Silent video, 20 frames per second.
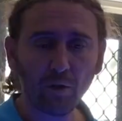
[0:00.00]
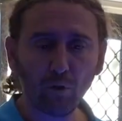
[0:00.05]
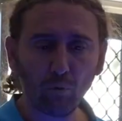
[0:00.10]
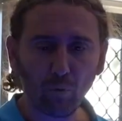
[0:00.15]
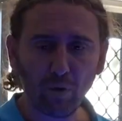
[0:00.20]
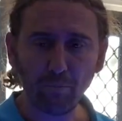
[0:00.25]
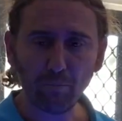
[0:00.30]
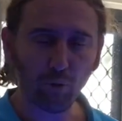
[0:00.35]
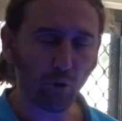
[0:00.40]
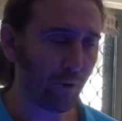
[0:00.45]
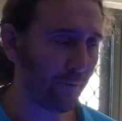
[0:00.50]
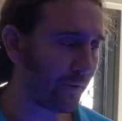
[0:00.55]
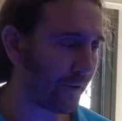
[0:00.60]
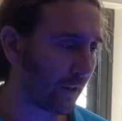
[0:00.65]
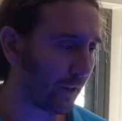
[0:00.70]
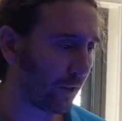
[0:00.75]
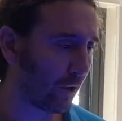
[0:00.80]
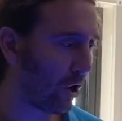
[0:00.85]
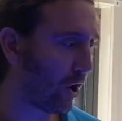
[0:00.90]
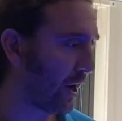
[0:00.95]
We moved the
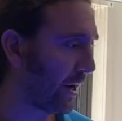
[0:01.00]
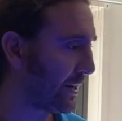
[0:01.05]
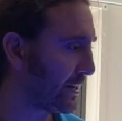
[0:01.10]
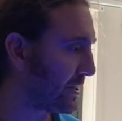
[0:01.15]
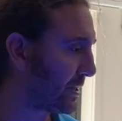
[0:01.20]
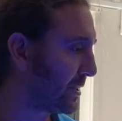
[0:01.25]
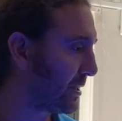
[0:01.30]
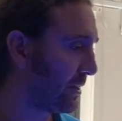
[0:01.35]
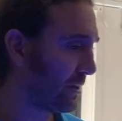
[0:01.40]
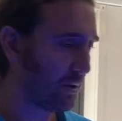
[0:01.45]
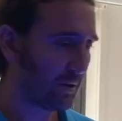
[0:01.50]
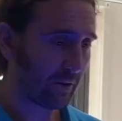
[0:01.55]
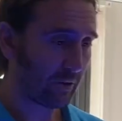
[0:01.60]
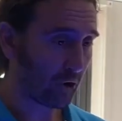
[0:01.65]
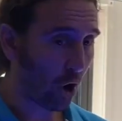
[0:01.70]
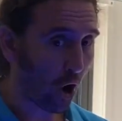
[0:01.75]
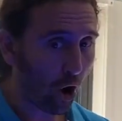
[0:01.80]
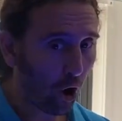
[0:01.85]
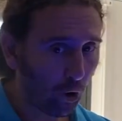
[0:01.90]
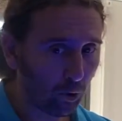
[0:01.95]
lights, the
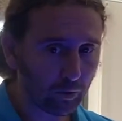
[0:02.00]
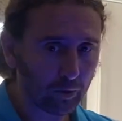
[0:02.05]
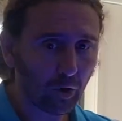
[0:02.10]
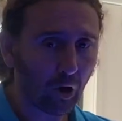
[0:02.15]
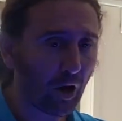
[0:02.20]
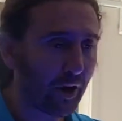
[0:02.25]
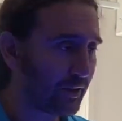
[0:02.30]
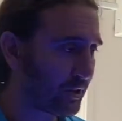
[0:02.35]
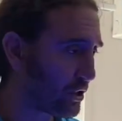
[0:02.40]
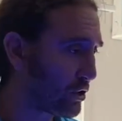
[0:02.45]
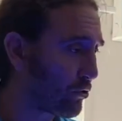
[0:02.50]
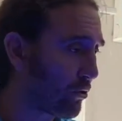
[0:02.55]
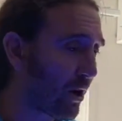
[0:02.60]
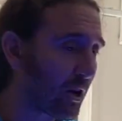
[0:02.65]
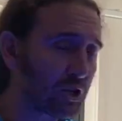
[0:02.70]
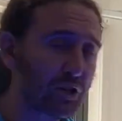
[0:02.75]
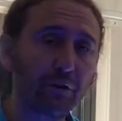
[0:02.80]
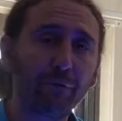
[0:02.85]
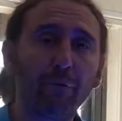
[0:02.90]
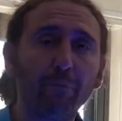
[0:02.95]
whole light
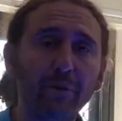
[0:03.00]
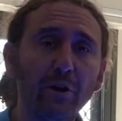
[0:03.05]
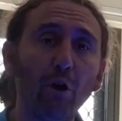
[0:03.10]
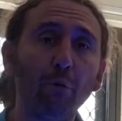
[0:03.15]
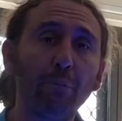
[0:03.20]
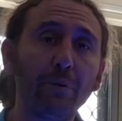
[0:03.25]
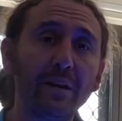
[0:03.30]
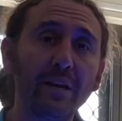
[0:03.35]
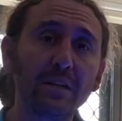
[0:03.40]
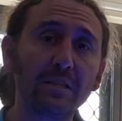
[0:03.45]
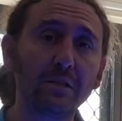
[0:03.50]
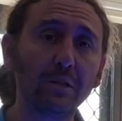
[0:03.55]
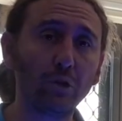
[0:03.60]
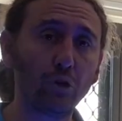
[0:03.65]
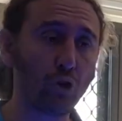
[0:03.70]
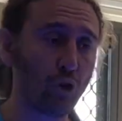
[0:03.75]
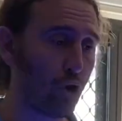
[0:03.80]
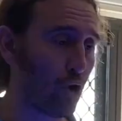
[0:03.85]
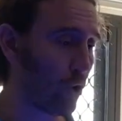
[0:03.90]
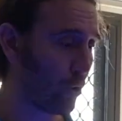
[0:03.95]
structure from the LPS
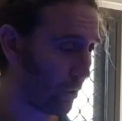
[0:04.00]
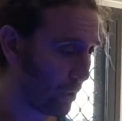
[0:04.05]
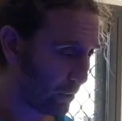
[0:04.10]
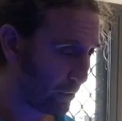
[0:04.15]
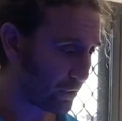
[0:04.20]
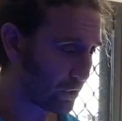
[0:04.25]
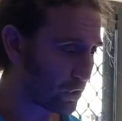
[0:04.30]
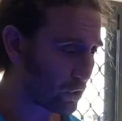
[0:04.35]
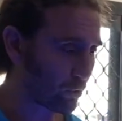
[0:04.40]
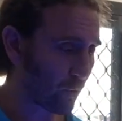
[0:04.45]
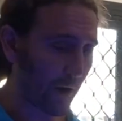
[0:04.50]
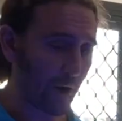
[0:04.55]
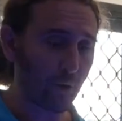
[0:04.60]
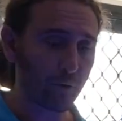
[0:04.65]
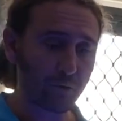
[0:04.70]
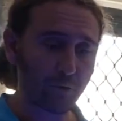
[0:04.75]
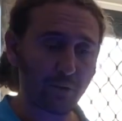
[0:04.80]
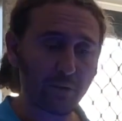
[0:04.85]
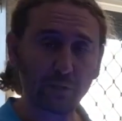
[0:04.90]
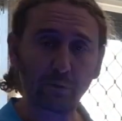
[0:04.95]
Lagoon straight
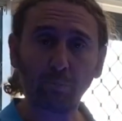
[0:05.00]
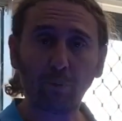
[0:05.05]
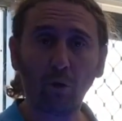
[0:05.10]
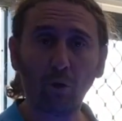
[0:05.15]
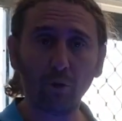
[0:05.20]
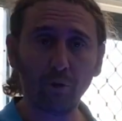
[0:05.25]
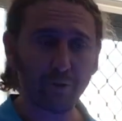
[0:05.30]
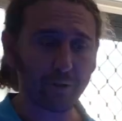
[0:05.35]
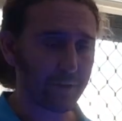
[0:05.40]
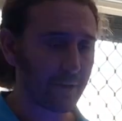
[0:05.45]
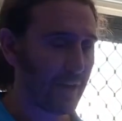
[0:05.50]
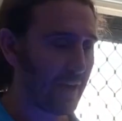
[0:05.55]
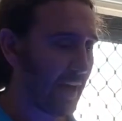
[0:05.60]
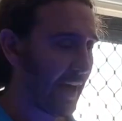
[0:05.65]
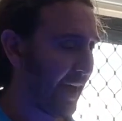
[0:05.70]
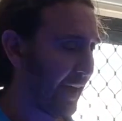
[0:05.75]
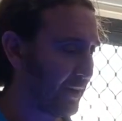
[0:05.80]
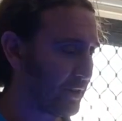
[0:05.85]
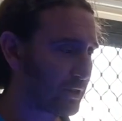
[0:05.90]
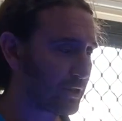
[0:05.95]
onto this pond,
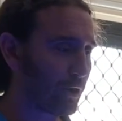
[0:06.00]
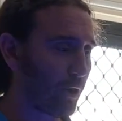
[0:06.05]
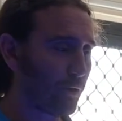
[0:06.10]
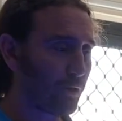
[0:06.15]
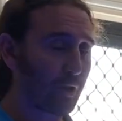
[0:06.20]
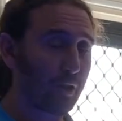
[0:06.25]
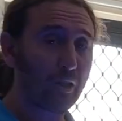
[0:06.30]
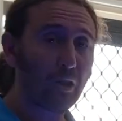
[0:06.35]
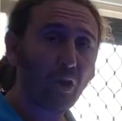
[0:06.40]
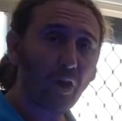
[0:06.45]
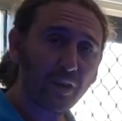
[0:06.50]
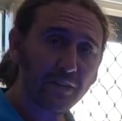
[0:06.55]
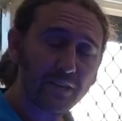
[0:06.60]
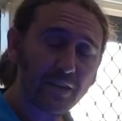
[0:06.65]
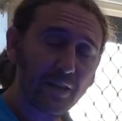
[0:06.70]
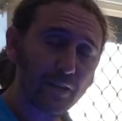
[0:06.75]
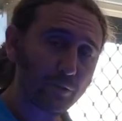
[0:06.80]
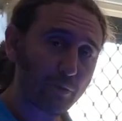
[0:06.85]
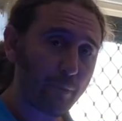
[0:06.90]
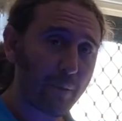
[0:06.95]
and so the lighting
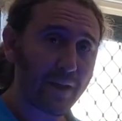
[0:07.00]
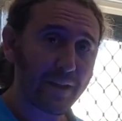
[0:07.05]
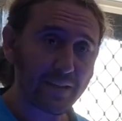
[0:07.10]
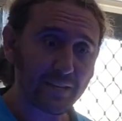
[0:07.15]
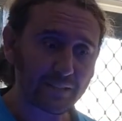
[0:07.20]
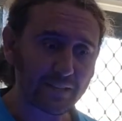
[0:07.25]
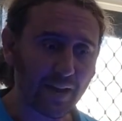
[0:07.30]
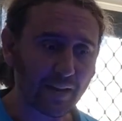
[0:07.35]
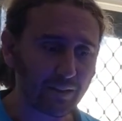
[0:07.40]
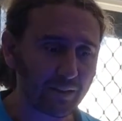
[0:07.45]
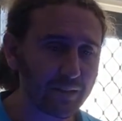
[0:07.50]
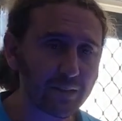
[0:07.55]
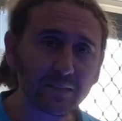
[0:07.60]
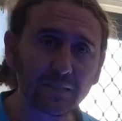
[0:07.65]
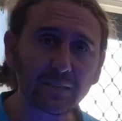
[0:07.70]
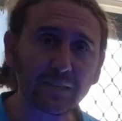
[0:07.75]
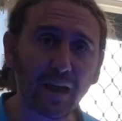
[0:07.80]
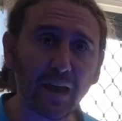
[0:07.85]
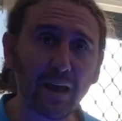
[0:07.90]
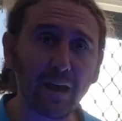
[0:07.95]
has remained exactly the
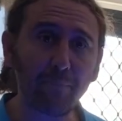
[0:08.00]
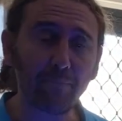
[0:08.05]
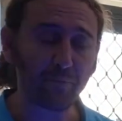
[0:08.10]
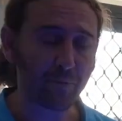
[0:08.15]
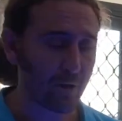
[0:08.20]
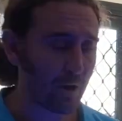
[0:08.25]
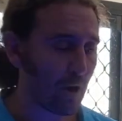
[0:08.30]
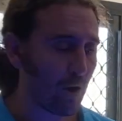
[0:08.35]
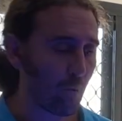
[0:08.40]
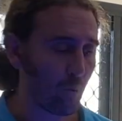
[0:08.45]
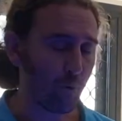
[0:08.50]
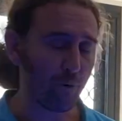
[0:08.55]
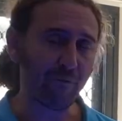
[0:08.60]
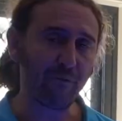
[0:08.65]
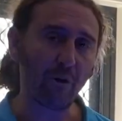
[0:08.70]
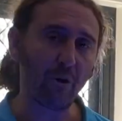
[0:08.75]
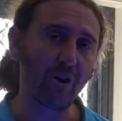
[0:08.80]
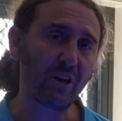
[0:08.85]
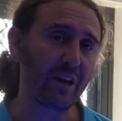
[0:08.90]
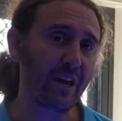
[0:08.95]
same. We're
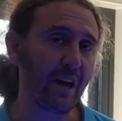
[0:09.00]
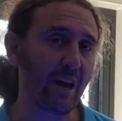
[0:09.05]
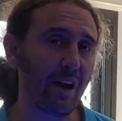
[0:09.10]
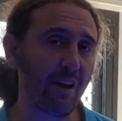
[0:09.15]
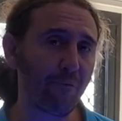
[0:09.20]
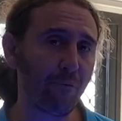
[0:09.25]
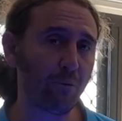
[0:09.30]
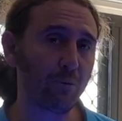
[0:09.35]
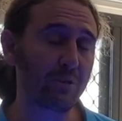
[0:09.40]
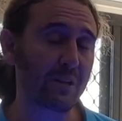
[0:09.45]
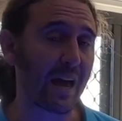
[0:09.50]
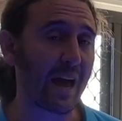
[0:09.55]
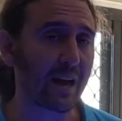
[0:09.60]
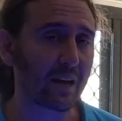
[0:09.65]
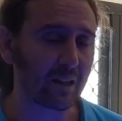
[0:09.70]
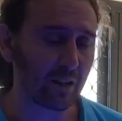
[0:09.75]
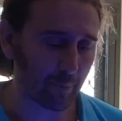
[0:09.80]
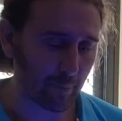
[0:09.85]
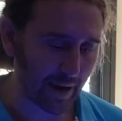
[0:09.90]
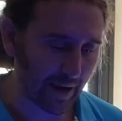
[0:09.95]
very careful to
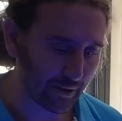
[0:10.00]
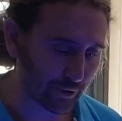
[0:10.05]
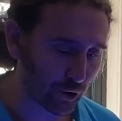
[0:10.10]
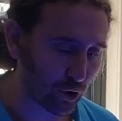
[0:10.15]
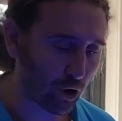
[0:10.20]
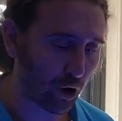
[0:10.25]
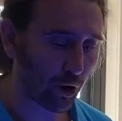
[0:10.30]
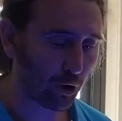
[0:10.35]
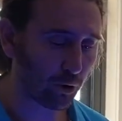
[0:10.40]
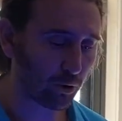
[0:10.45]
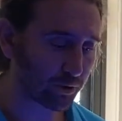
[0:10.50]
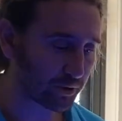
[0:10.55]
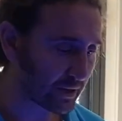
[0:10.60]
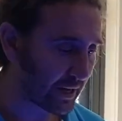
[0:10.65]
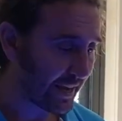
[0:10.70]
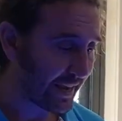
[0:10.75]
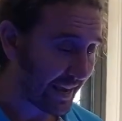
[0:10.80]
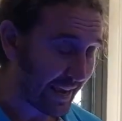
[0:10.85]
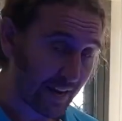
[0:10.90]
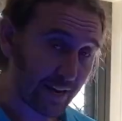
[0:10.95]
acclimate the corals
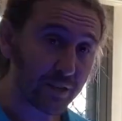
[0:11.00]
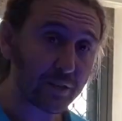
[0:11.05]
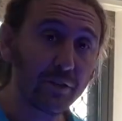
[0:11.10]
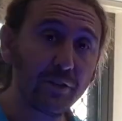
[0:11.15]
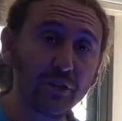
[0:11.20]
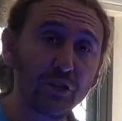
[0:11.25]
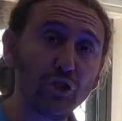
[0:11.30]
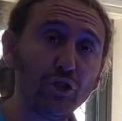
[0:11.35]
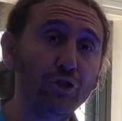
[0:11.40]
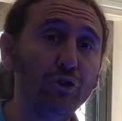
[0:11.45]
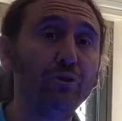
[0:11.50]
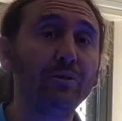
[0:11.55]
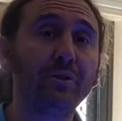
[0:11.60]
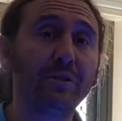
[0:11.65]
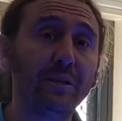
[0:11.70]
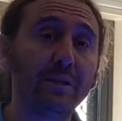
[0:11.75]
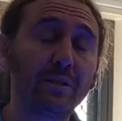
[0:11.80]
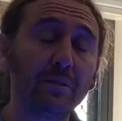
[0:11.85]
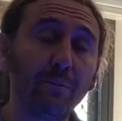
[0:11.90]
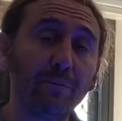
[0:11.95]
into this new
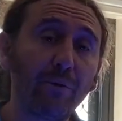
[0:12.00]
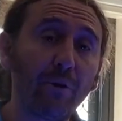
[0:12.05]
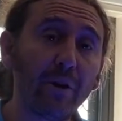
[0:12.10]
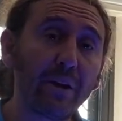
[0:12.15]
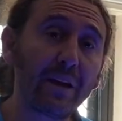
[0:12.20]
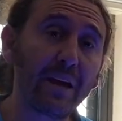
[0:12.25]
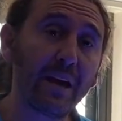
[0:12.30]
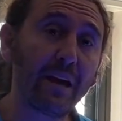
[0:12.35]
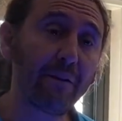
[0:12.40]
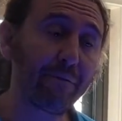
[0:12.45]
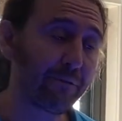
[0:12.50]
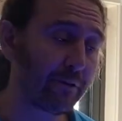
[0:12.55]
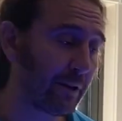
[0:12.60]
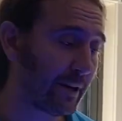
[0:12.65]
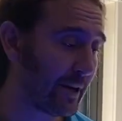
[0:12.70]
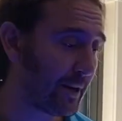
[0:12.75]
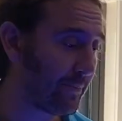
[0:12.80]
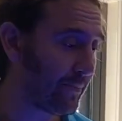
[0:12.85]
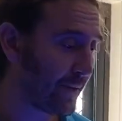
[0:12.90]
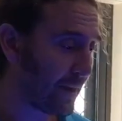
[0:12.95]
system very
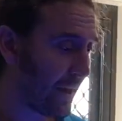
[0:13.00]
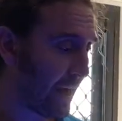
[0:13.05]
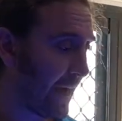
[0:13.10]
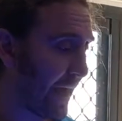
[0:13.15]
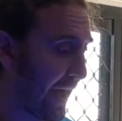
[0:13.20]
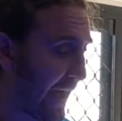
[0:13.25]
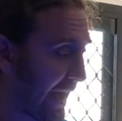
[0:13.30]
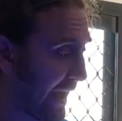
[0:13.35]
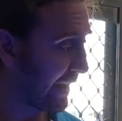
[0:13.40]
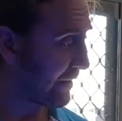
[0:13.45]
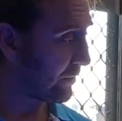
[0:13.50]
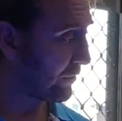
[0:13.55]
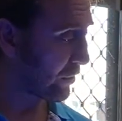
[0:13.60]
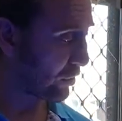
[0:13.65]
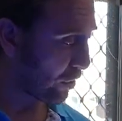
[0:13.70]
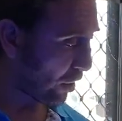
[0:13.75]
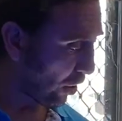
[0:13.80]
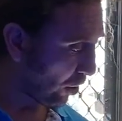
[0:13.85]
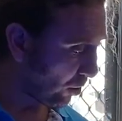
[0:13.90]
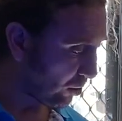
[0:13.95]
carefully, and the
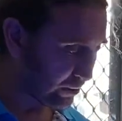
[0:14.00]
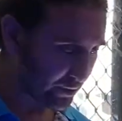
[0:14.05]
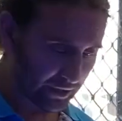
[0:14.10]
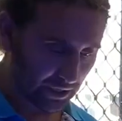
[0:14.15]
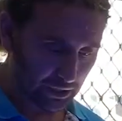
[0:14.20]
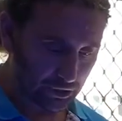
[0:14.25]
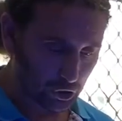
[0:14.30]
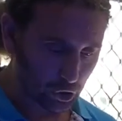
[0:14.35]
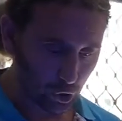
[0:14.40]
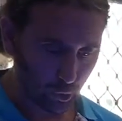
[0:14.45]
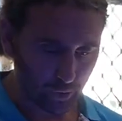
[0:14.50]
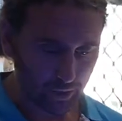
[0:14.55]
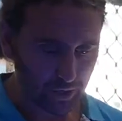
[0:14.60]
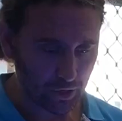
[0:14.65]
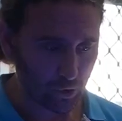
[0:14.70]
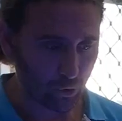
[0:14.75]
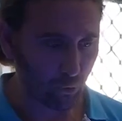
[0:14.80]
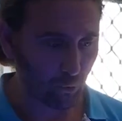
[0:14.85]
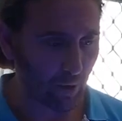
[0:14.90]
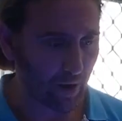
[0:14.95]
corals are
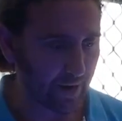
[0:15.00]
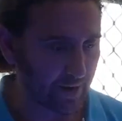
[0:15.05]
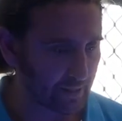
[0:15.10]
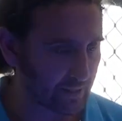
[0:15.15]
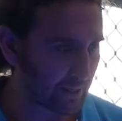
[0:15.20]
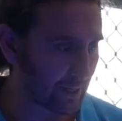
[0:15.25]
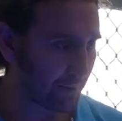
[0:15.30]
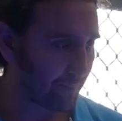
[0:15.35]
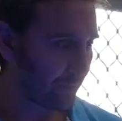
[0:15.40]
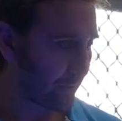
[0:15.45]
doing great.